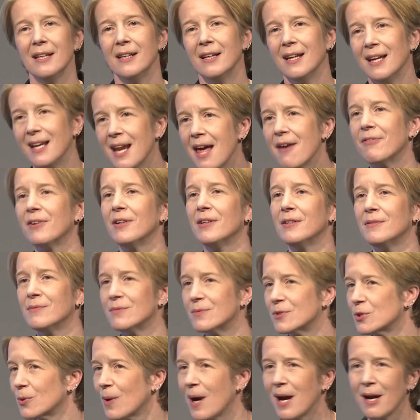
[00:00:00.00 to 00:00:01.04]

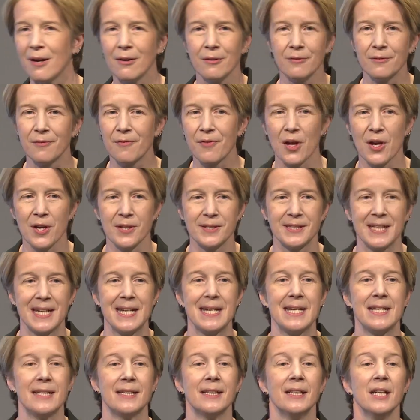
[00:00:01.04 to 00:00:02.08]
11, 12,
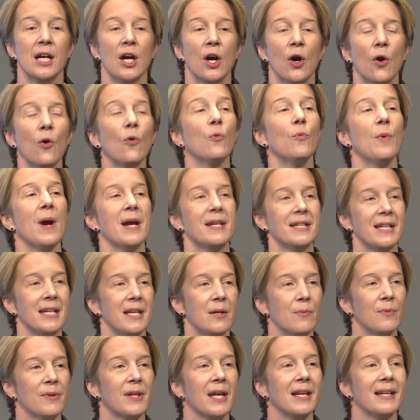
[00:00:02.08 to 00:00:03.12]
13,
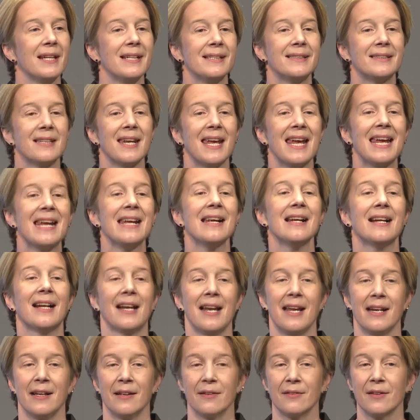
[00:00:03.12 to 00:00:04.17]
already with at least an
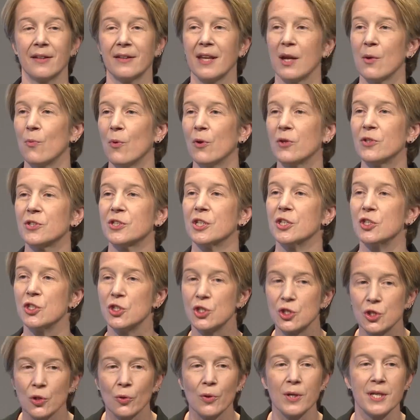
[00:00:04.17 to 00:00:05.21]
inkling that they want to
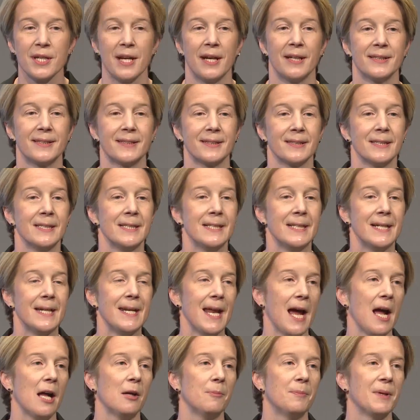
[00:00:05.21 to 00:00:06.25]
join us in
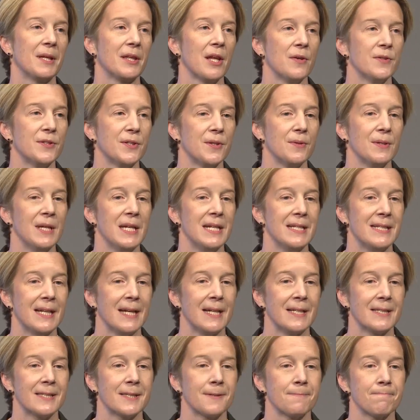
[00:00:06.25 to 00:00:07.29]
helping those who need
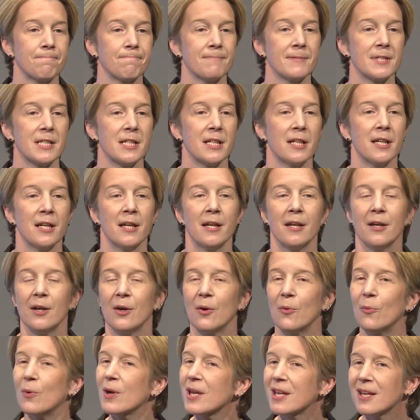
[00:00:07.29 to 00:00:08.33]
it.
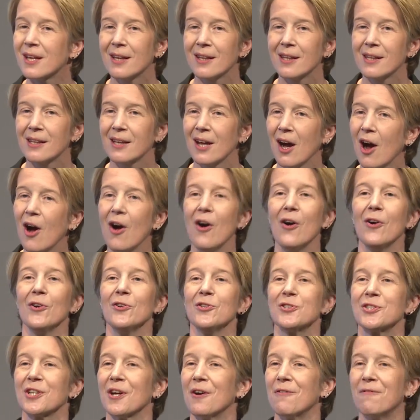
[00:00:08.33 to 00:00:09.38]
We
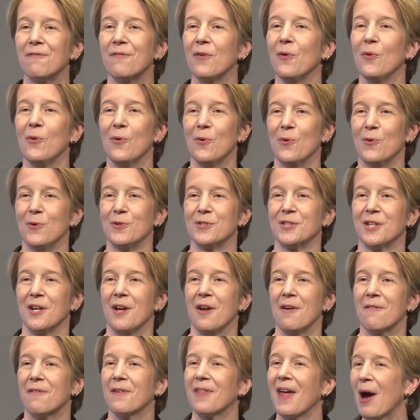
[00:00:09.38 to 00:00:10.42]
can't afford
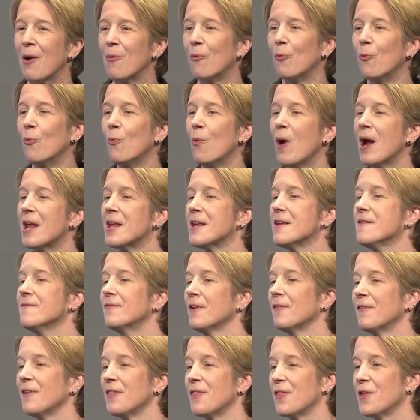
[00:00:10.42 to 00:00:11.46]
for that wave
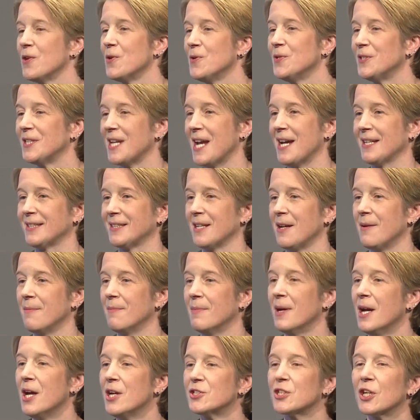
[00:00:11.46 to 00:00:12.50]
of enthusiasm
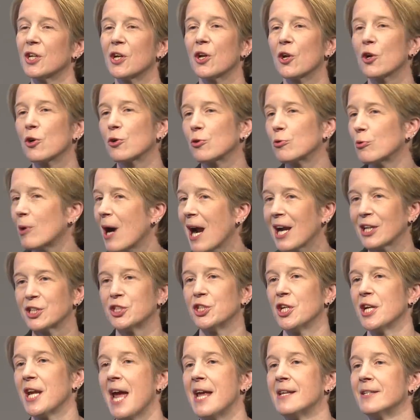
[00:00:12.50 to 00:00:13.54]
to crash
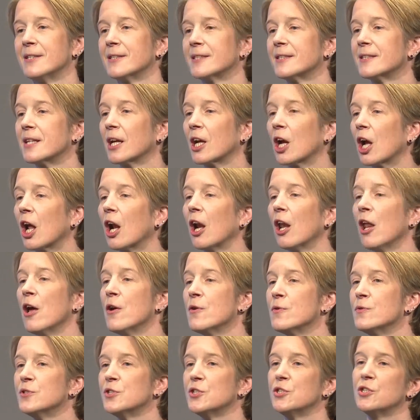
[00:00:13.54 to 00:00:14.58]
against the
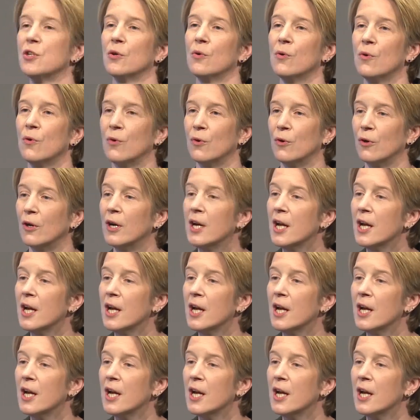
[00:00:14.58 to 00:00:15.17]
closed door